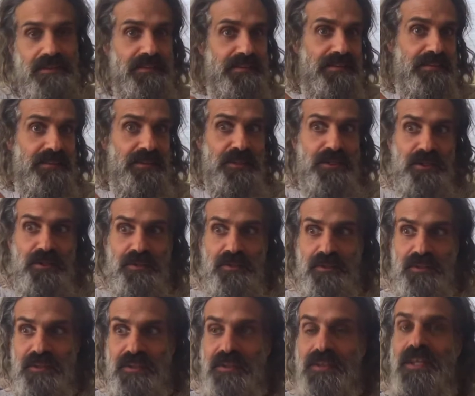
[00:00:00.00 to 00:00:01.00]
the
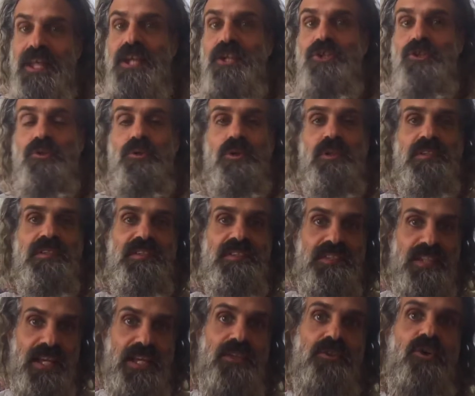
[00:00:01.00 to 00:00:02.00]
natural
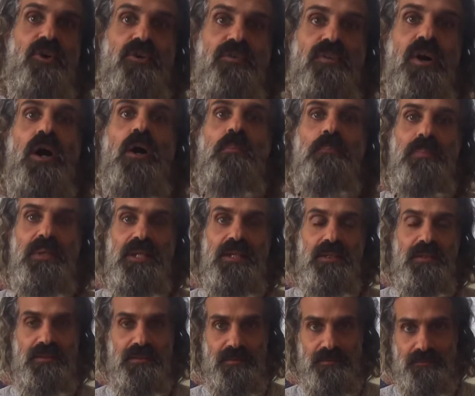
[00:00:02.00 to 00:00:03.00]
state of our being.
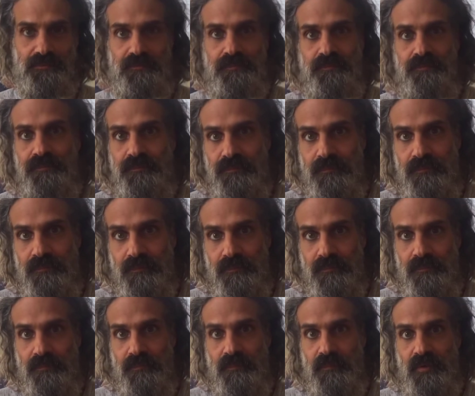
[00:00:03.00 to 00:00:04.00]

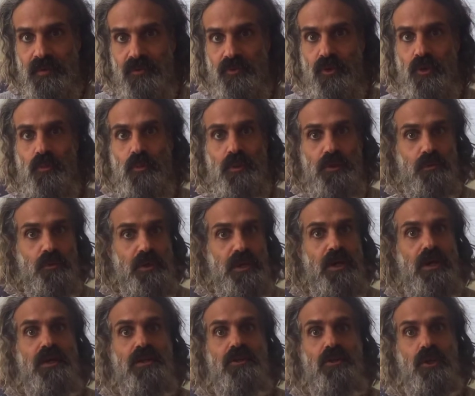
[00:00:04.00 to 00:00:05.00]
So when we
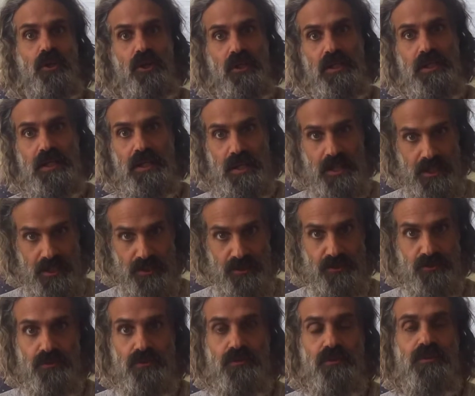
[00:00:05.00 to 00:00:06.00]
are in early age,
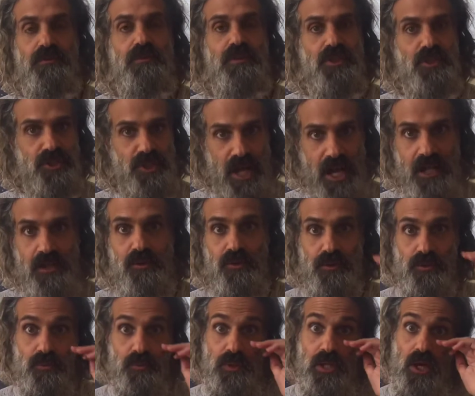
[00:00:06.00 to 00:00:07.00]
in childhood,
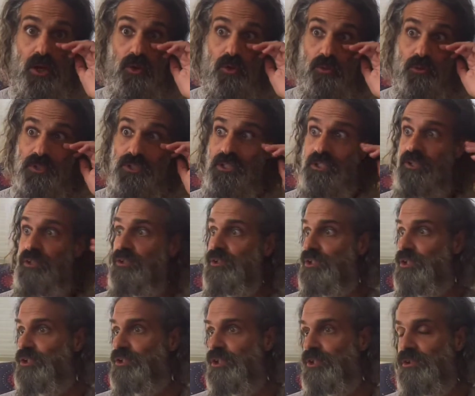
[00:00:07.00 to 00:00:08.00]
we are already
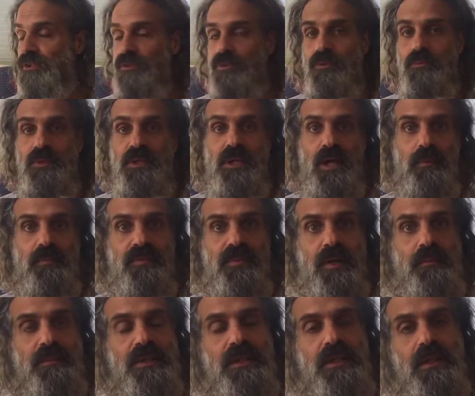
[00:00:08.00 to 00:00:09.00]
conditioned to become
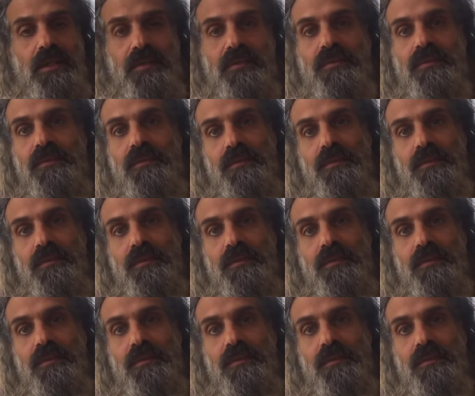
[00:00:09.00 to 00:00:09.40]
something else.